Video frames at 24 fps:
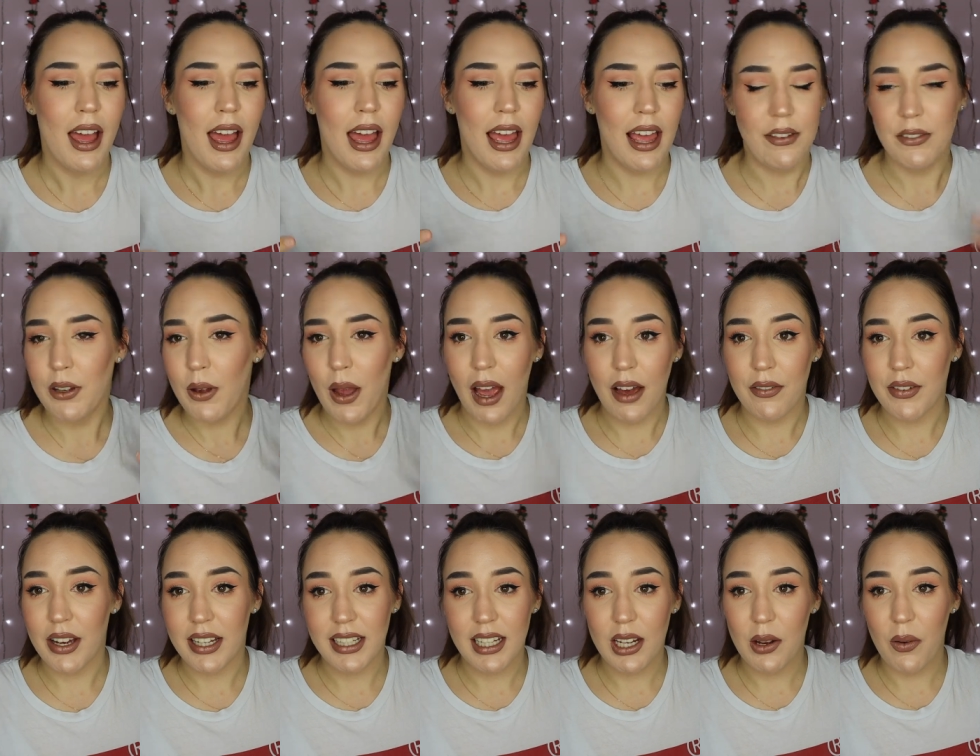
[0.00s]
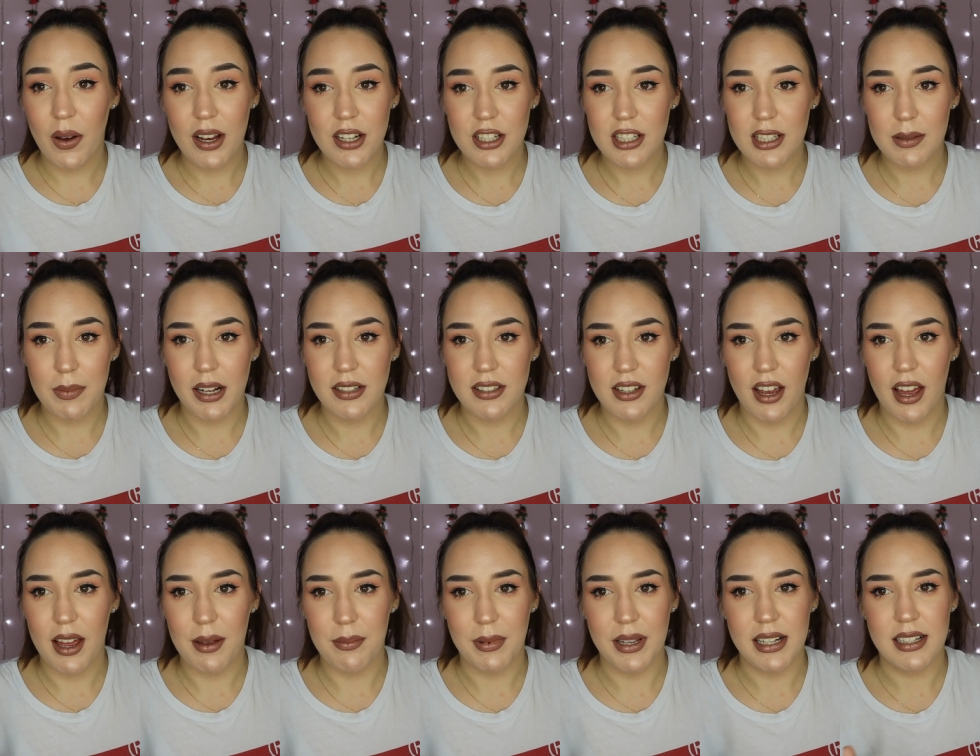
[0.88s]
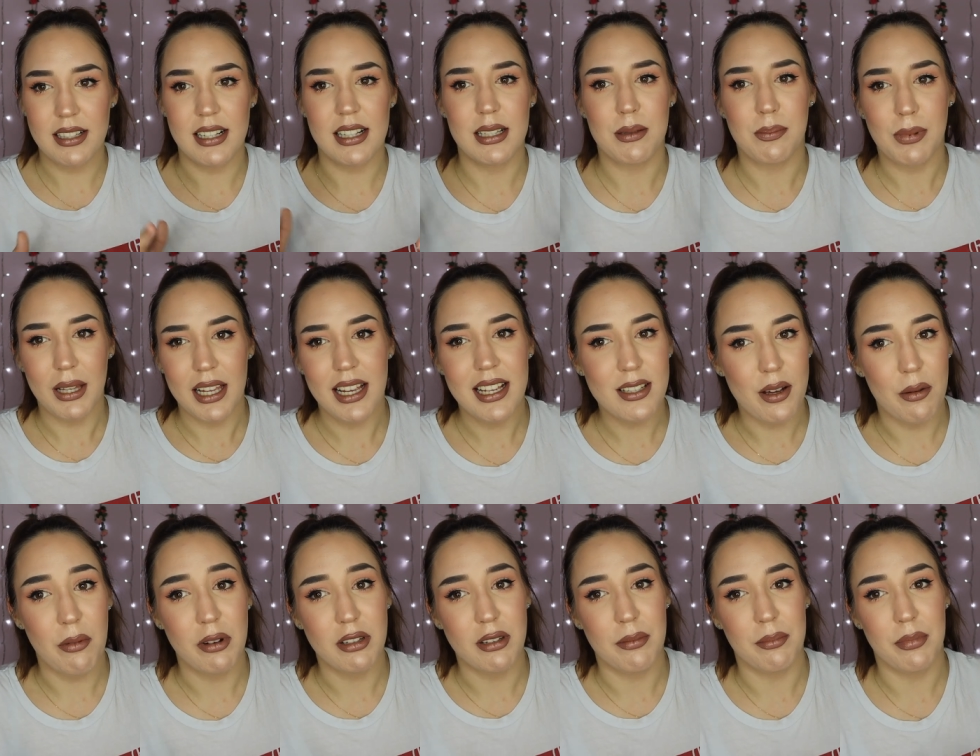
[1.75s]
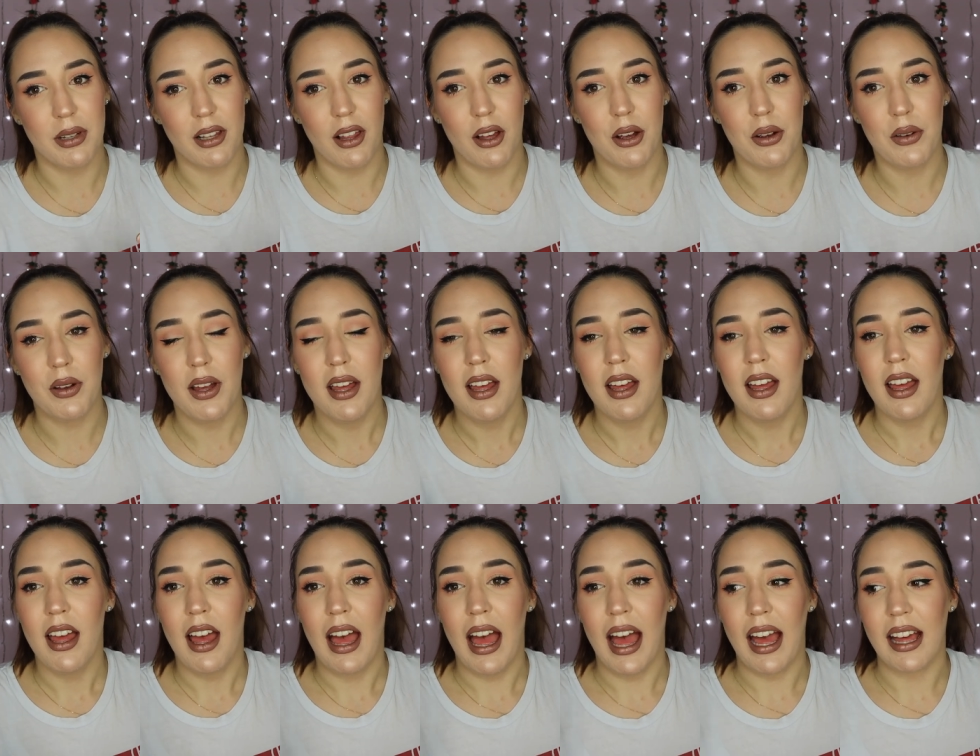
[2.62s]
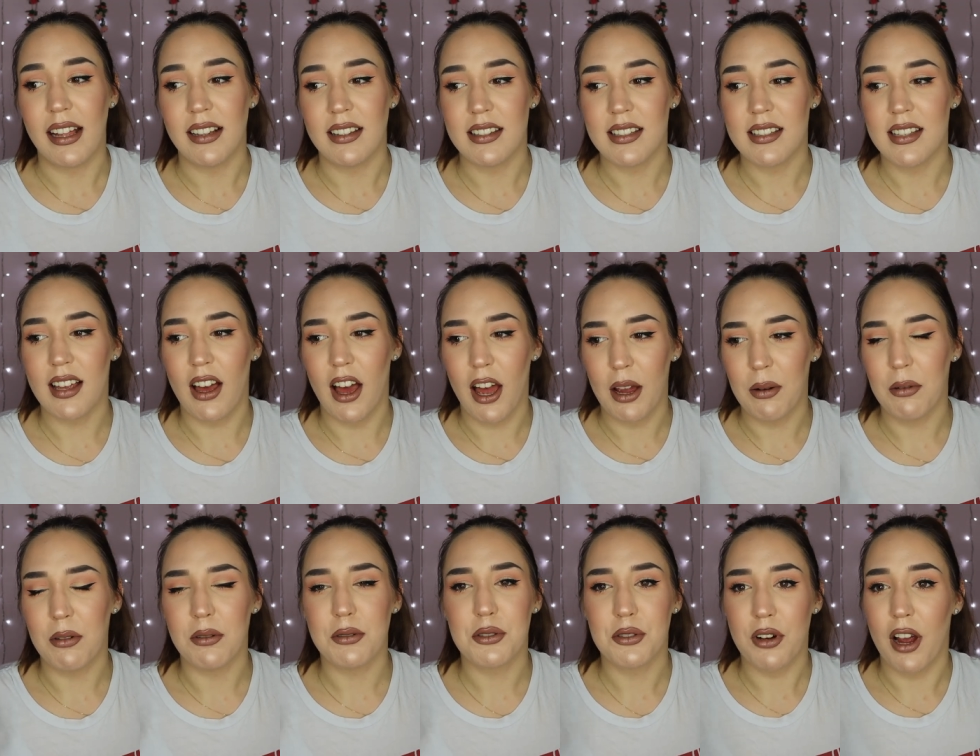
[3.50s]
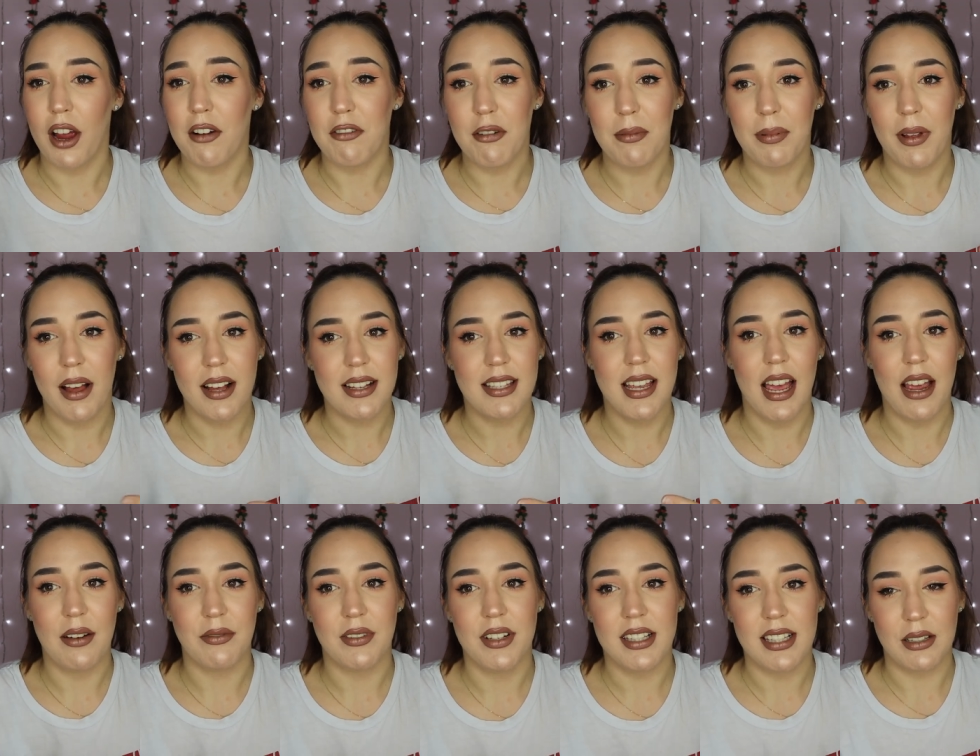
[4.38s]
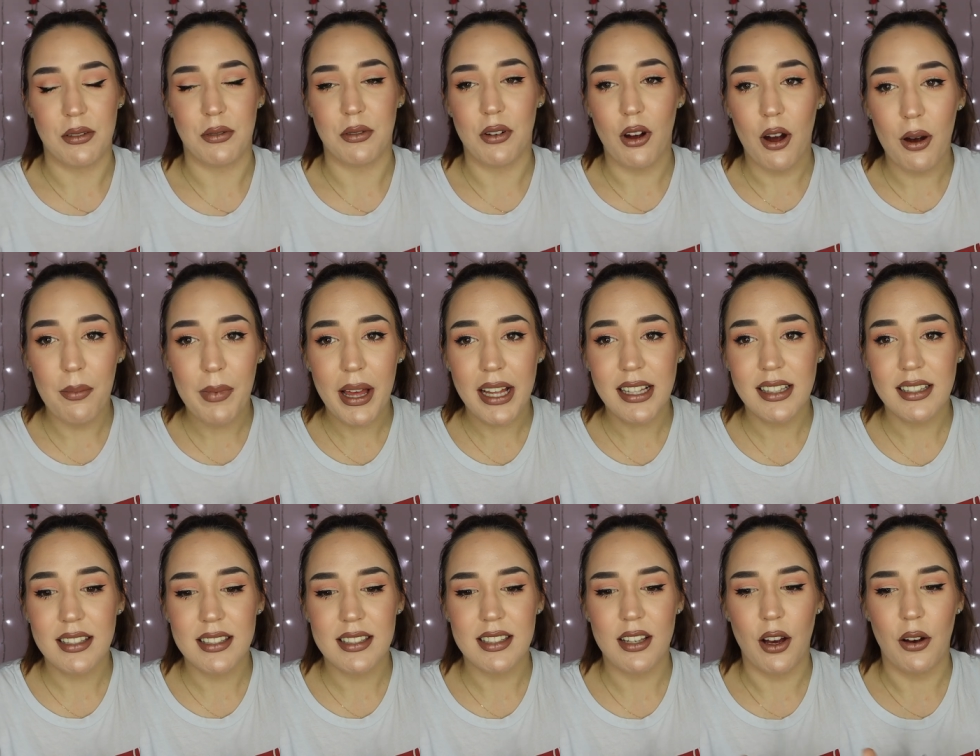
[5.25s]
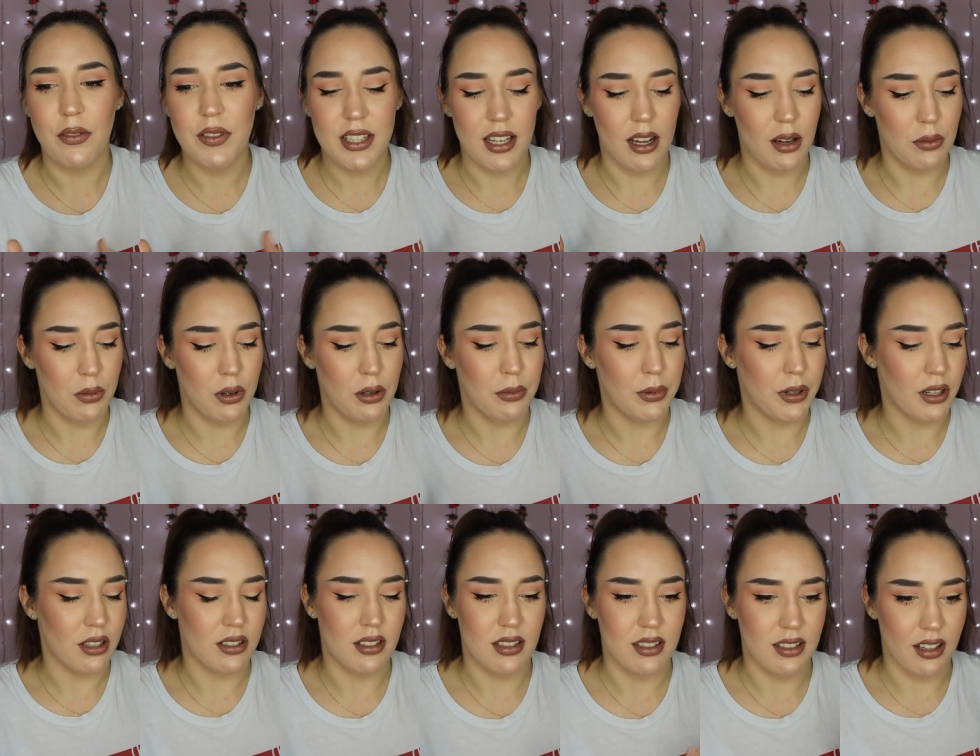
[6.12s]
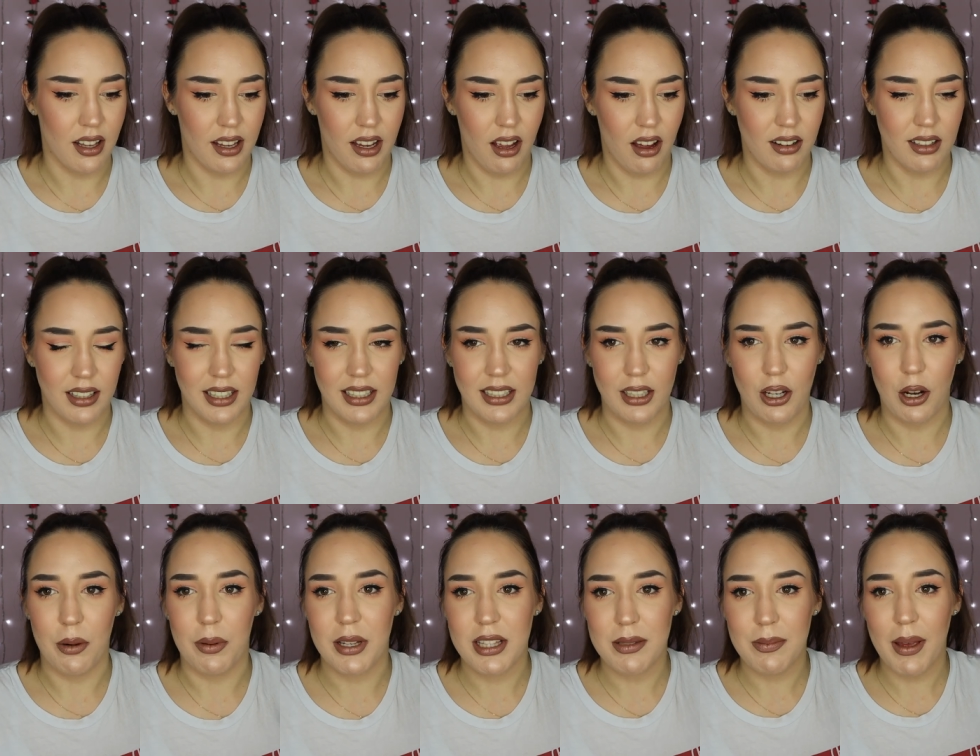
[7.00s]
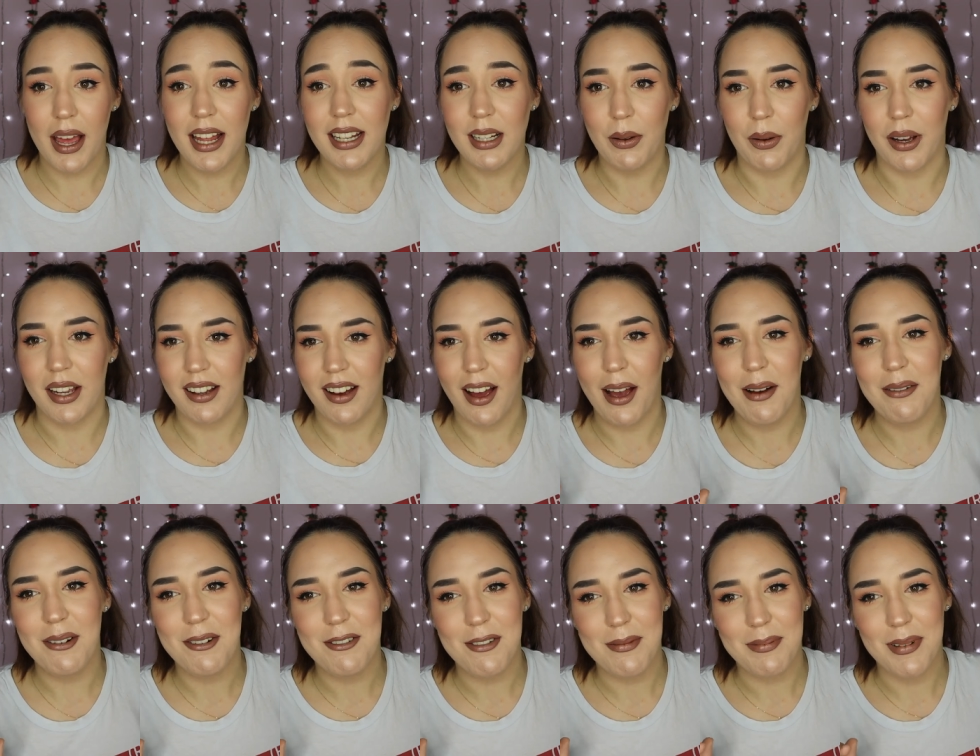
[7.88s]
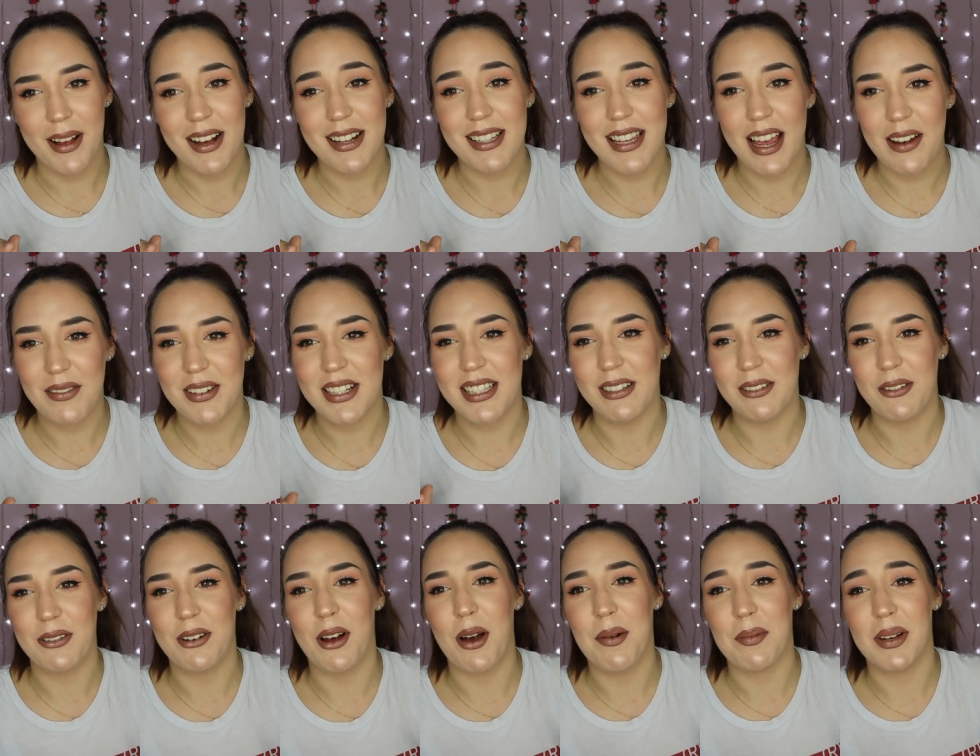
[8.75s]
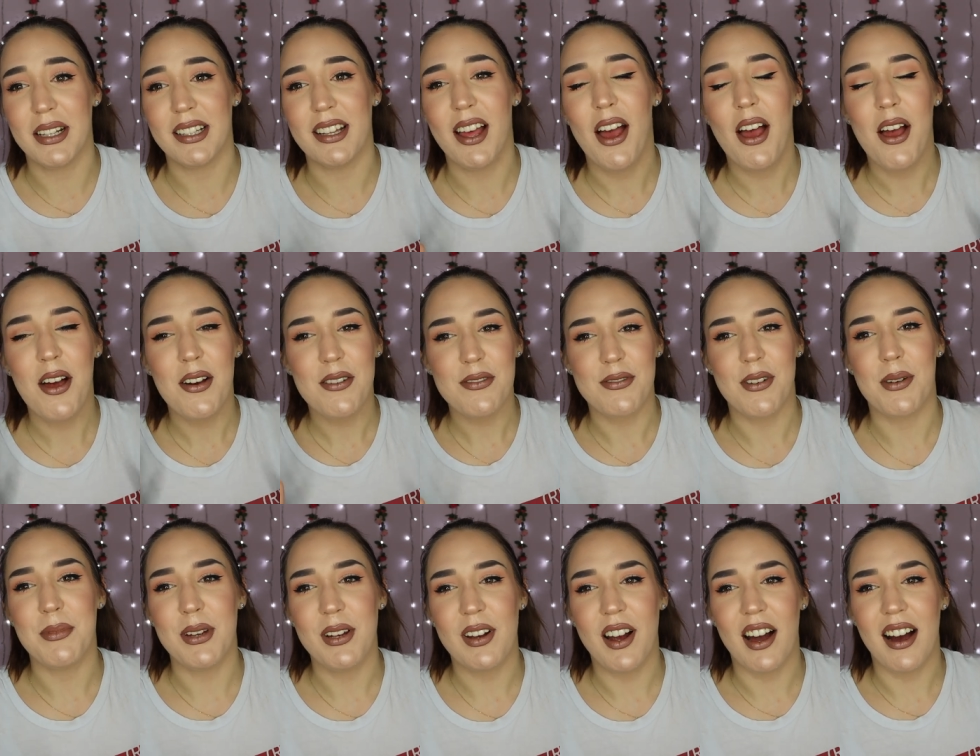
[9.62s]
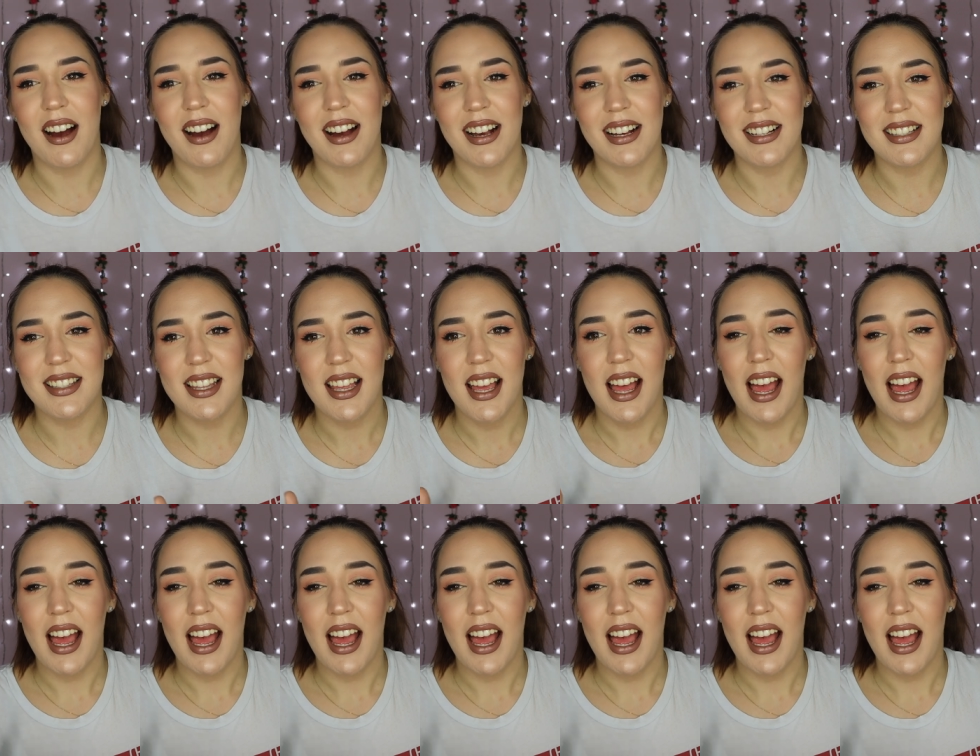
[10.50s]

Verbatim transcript: If you have any questions about diabetes, please comment them below and I will try and reply to every single comment. Obviously I will because there's like hardly any comments. But anyway, I will reply to every single comment from you guys